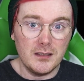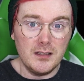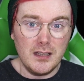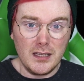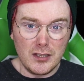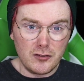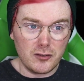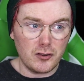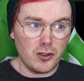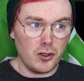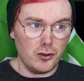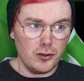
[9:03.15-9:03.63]

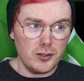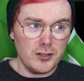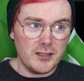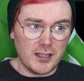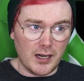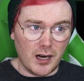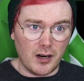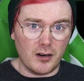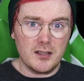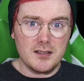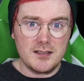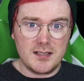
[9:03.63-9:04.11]
This could
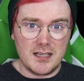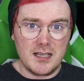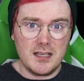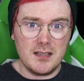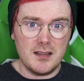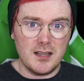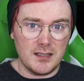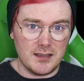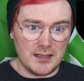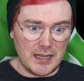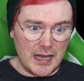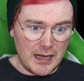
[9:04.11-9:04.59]
guarantee
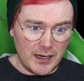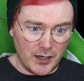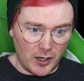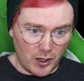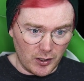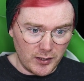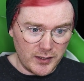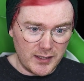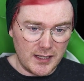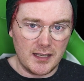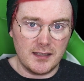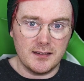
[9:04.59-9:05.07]
that that
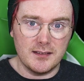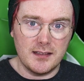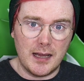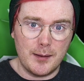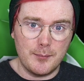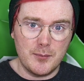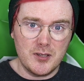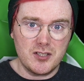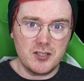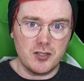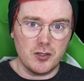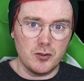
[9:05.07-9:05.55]
arcane
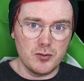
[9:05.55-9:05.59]
damage